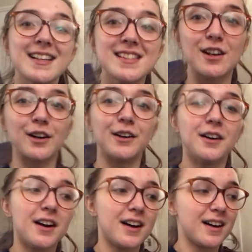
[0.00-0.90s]
So
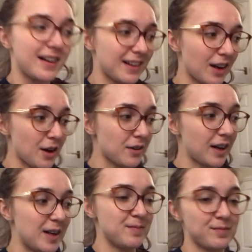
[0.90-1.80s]
you know,
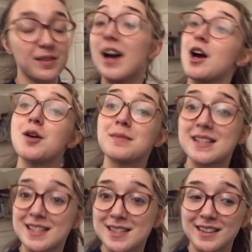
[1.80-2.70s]
um, I hope
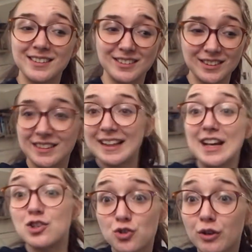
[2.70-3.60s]
this is still like
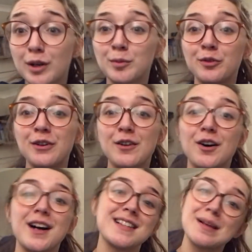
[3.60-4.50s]
enjoyable for you
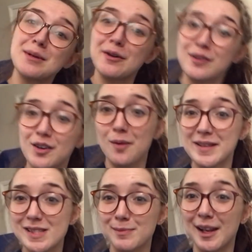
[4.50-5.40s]
guys. Let me know in the
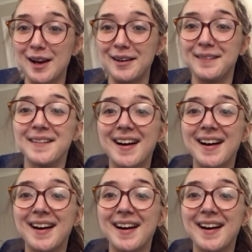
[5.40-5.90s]
comments below.